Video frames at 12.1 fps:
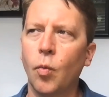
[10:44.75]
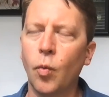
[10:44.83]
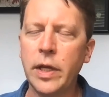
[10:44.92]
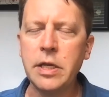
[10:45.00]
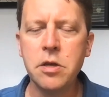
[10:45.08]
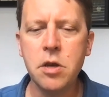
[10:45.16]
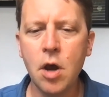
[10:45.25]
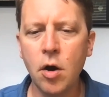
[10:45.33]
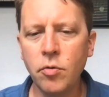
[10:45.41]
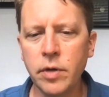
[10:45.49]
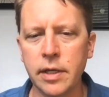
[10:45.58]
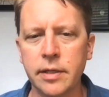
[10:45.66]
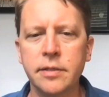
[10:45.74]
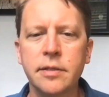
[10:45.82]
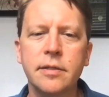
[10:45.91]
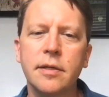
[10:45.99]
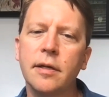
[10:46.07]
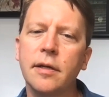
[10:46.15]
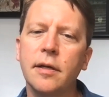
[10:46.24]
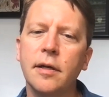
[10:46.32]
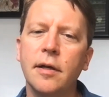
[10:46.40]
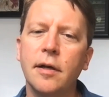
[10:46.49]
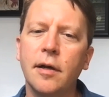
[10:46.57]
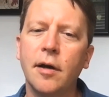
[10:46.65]
we notice
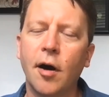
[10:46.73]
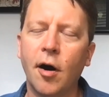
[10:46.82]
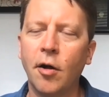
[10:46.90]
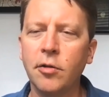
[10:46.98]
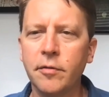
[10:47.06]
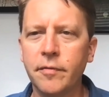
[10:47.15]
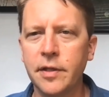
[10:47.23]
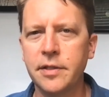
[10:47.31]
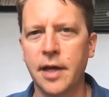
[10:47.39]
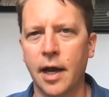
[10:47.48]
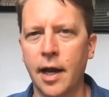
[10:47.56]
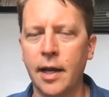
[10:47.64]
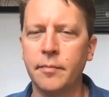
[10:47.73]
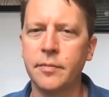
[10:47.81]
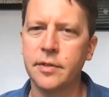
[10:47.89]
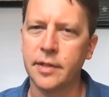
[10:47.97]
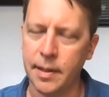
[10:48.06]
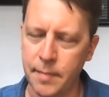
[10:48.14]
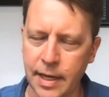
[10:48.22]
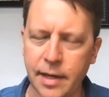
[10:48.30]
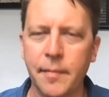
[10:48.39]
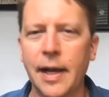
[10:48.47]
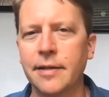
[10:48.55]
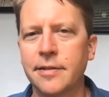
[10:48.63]
all of the times they make
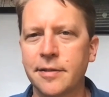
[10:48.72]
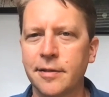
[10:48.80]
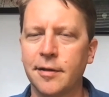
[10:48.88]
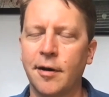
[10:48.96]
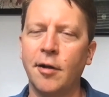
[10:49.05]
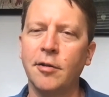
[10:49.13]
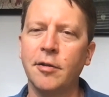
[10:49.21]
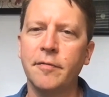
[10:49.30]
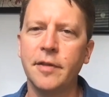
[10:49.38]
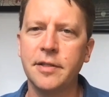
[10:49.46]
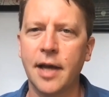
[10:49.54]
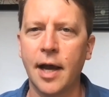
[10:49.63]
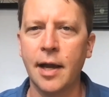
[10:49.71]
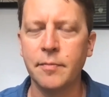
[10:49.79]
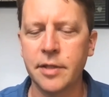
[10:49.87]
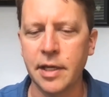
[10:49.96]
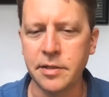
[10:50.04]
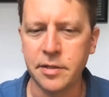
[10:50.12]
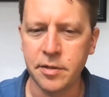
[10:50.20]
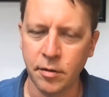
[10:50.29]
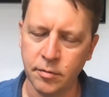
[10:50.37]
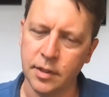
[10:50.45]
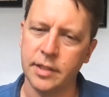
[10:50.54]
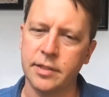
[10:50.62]
a mess, all of the times they
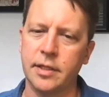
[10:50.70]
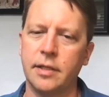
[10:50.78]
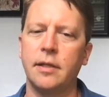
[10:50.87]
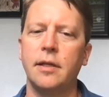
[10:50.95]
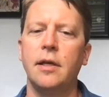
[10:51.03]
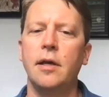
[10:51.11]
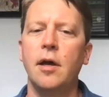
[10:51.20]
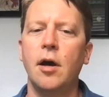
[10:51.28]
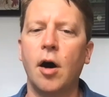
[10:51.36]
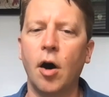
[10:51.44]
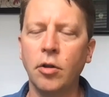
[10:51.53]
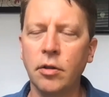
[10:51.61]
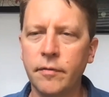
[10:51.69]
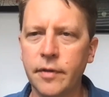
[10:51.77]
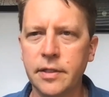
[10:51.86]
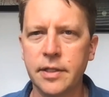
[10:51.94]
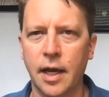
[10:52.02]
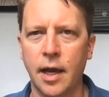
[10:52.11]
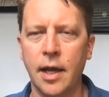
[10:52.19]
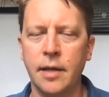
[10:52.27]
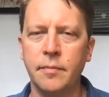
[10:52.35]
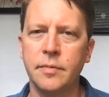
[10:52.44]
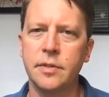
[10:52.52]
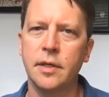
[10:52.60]
don't listen, all of the
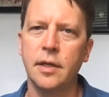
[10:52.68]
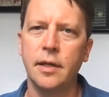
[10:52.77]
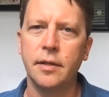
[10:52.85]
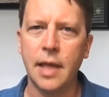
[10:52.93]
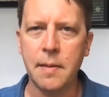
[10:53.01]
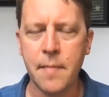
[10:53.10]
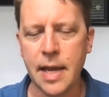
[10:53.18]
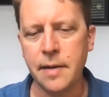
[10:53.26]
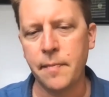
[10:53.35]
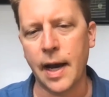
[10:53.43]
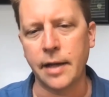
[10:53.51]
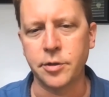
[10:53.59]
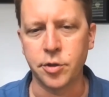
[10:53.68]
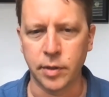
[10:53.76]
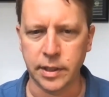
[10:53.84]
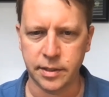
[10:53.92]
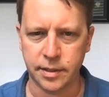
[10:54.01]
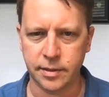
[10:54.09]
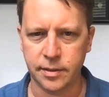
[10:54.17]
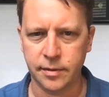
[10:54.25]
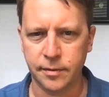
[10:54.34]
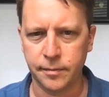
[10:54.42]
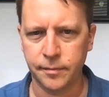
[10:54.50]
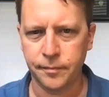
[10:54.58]
times they make bad choices.